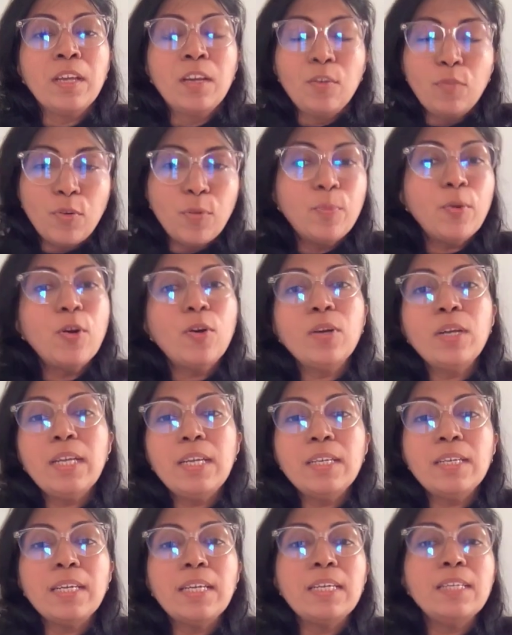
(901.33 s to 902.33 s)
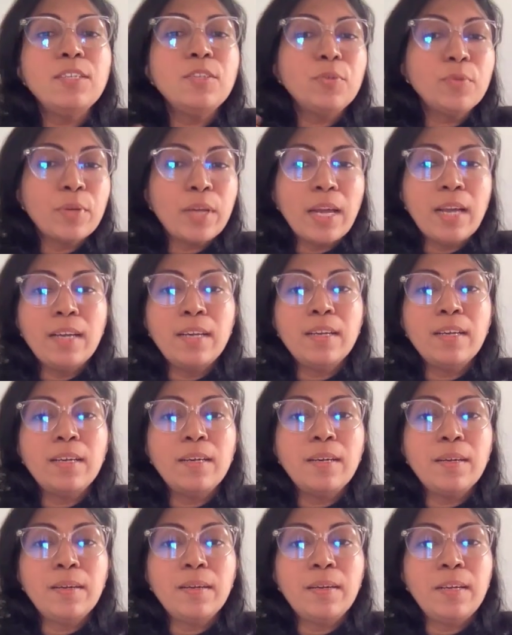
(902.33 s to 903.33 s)
for more details you can
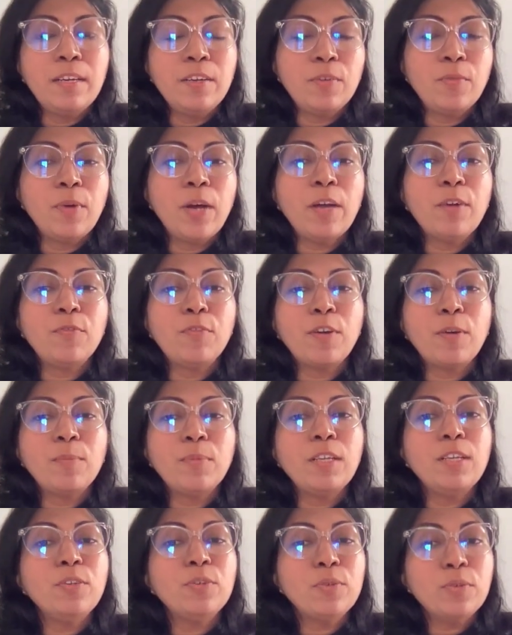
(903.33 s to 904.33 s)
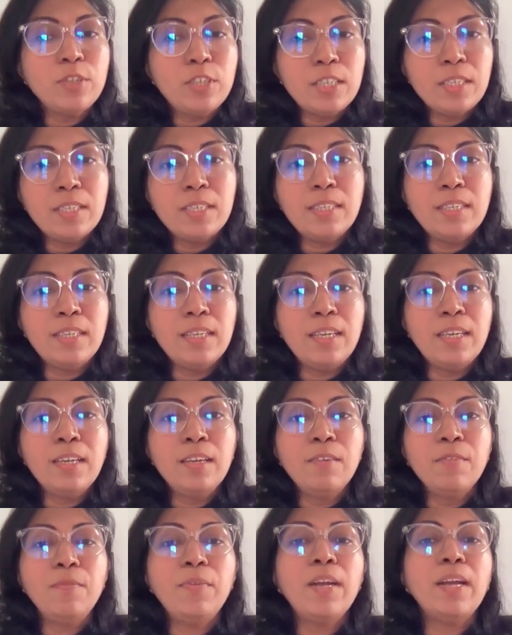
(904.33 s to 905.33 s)
inquire from the UGC
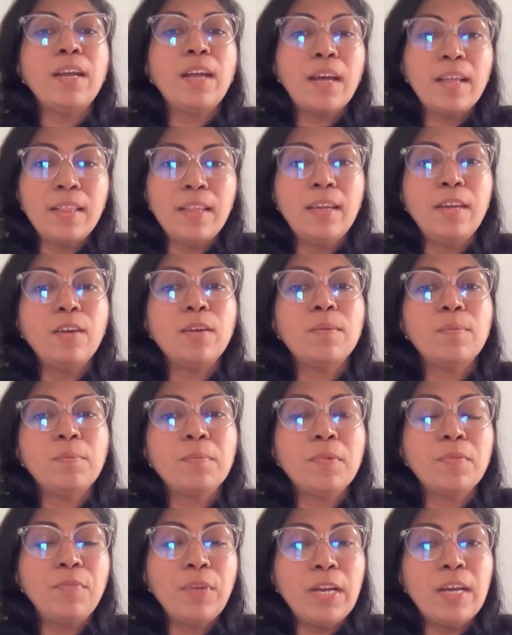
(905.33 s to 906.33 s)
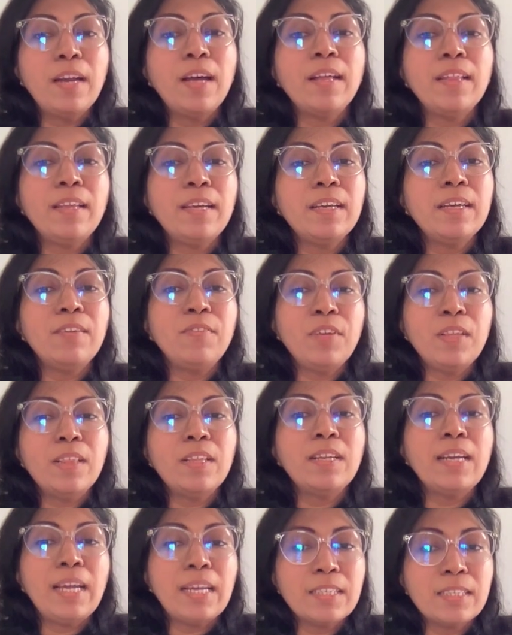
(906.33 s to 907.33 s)
when are they giving
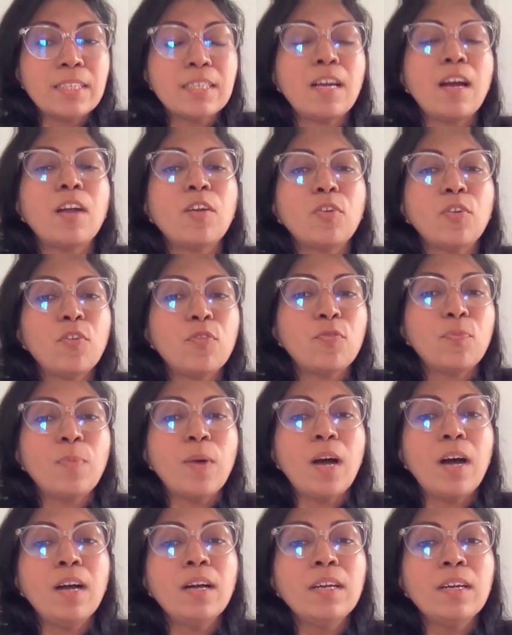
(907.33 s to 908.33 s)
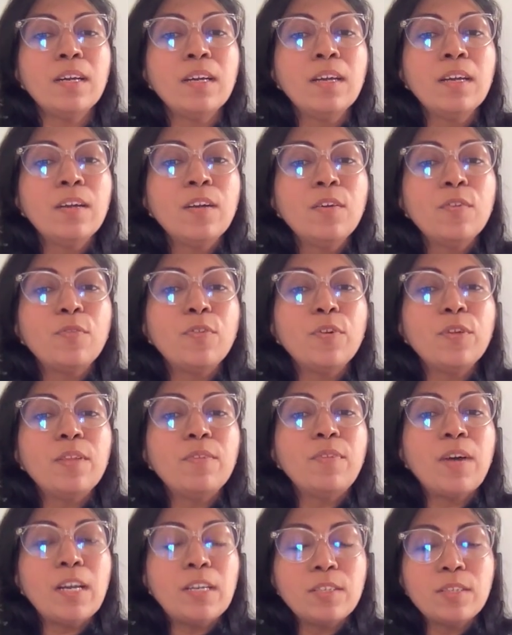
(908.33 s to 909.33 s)
the next cutoff mark for the
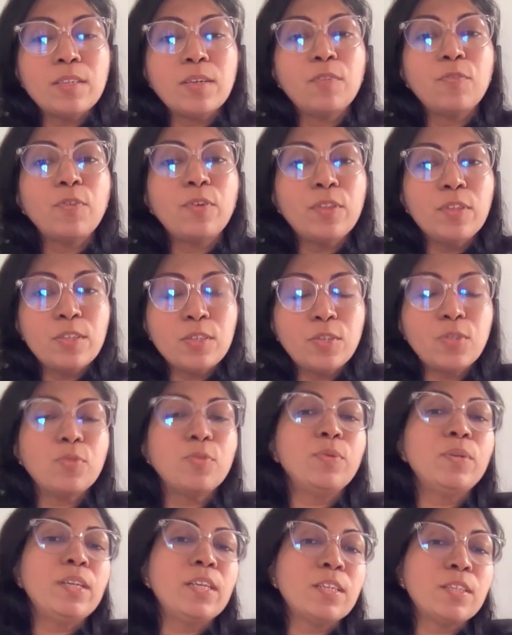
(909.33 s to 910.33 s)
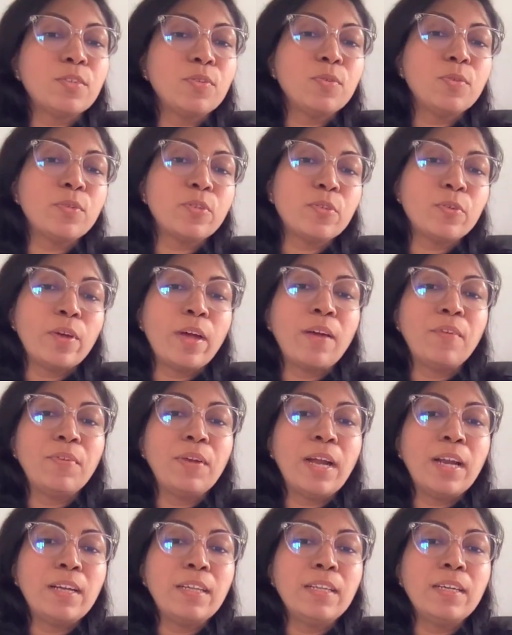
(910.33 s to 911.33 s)
ones for the students those who have
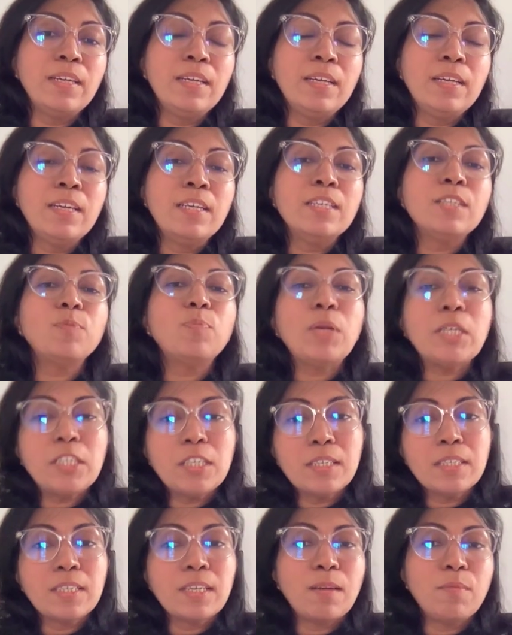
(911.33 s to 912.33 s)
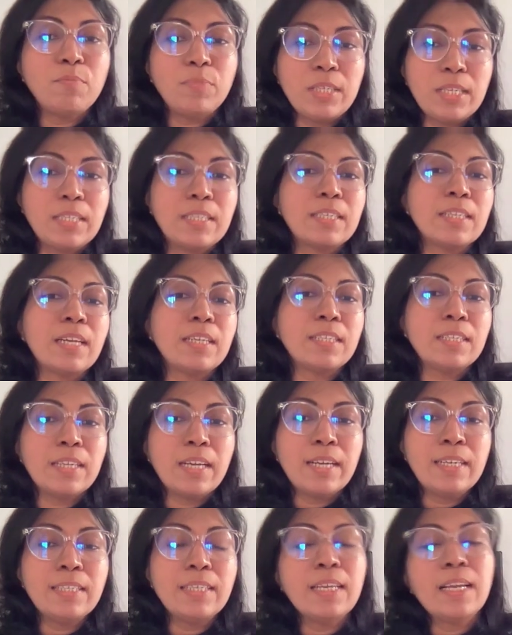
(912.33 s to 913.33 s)
done the special subjects such
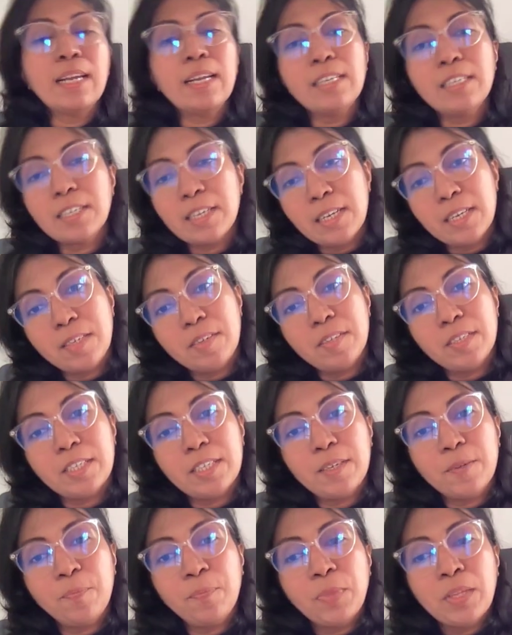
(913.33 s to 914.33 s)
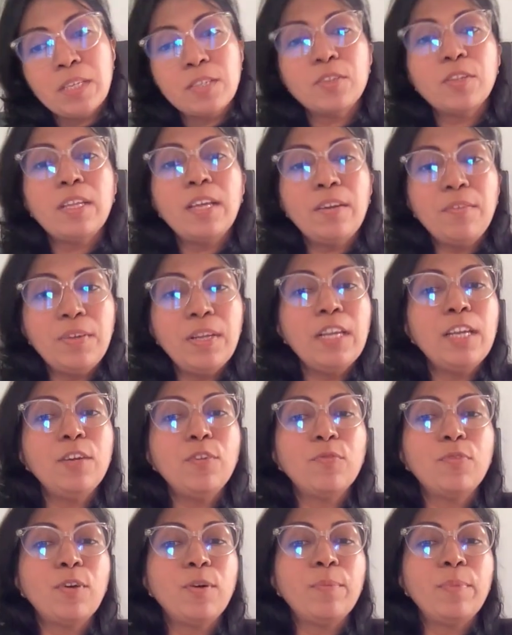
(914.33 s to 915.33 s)
as English literature. So they will
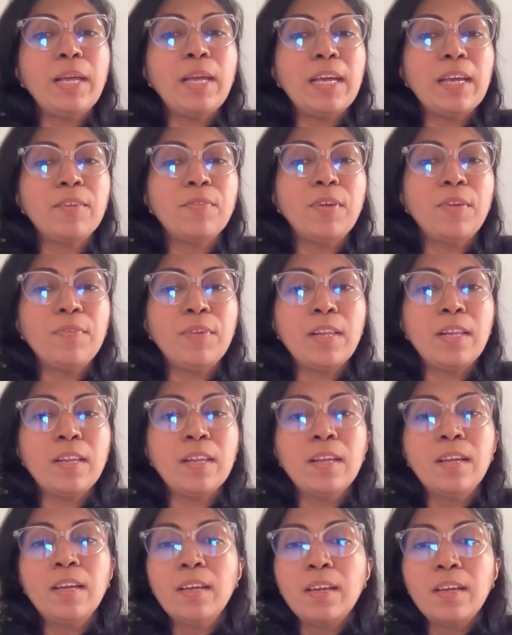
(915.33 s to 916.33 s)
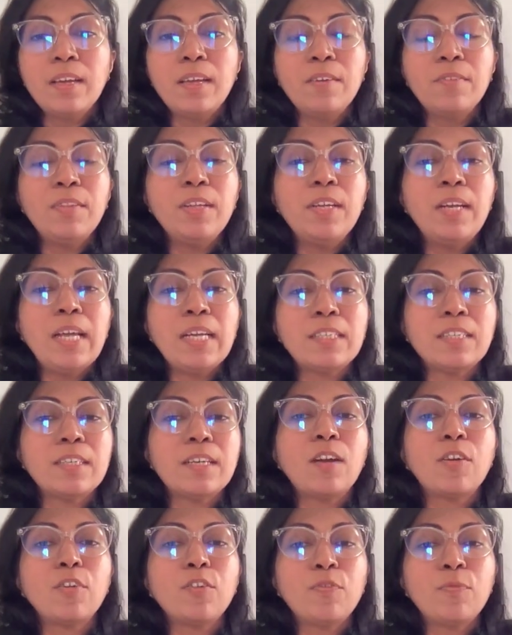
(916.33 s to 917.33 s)
inform, like we will give the next
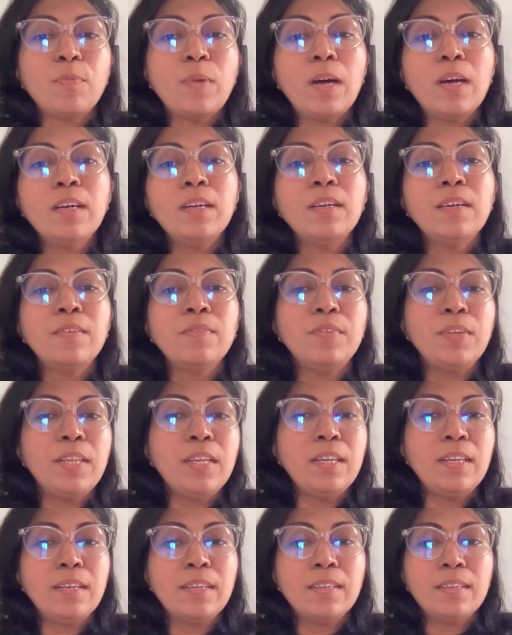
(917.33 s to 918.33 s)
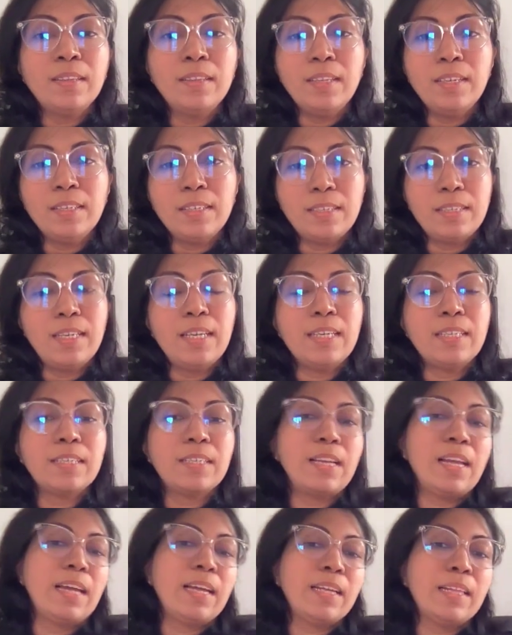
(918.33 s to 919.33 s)
cutoff mark within these days,
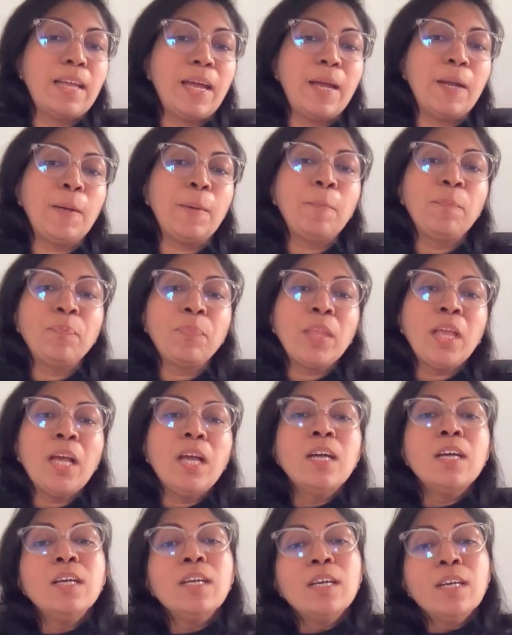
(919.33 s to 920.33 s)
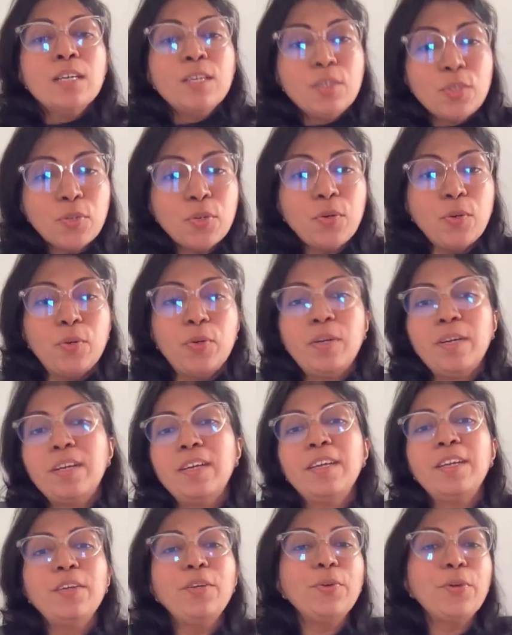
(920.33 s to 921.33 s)
like that. So
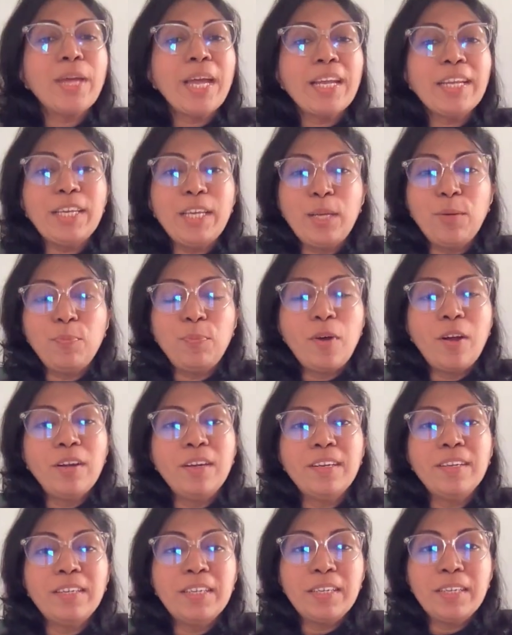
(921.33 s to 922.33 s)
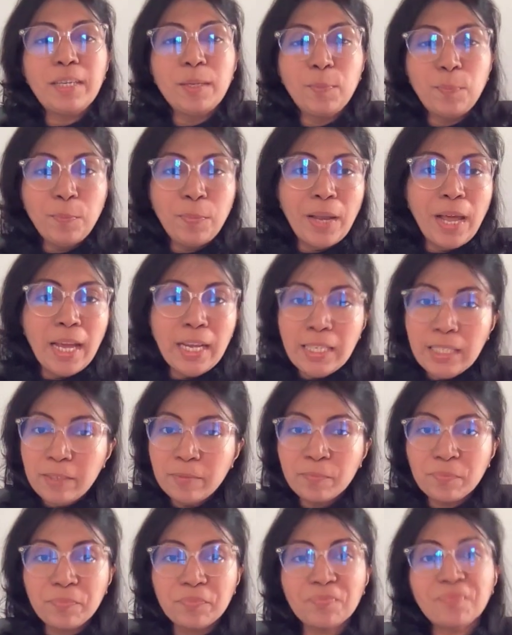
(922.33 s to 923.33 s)
you can keep on applying.
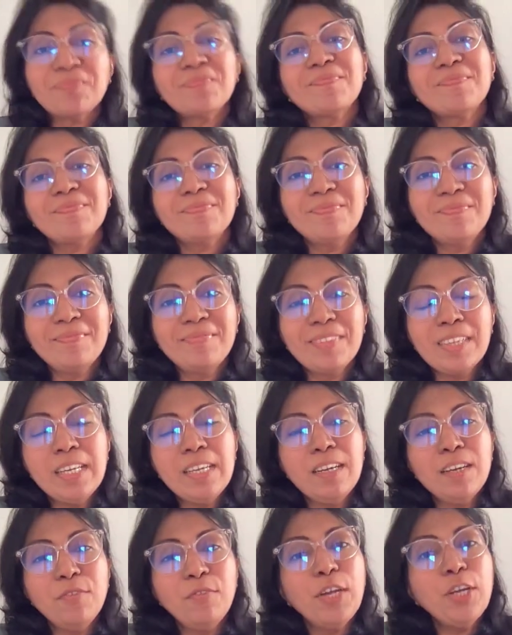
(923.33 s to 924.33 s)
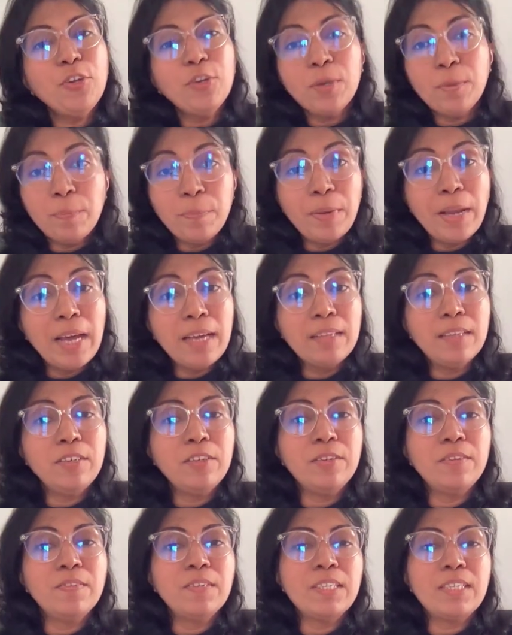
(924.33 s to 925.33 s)
When you apply the
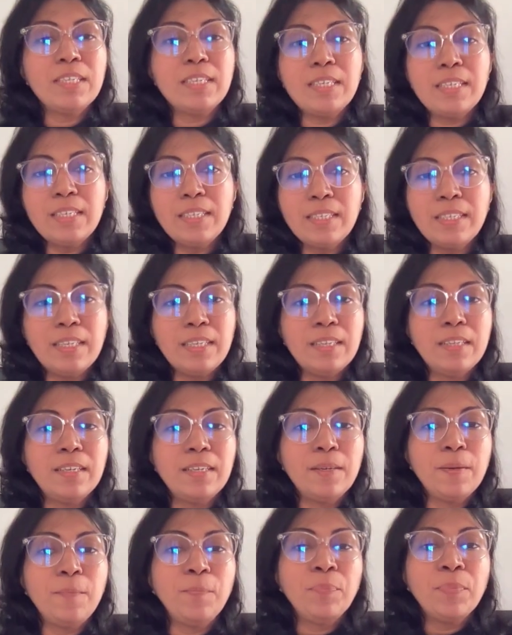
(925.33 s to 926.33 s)
university, see the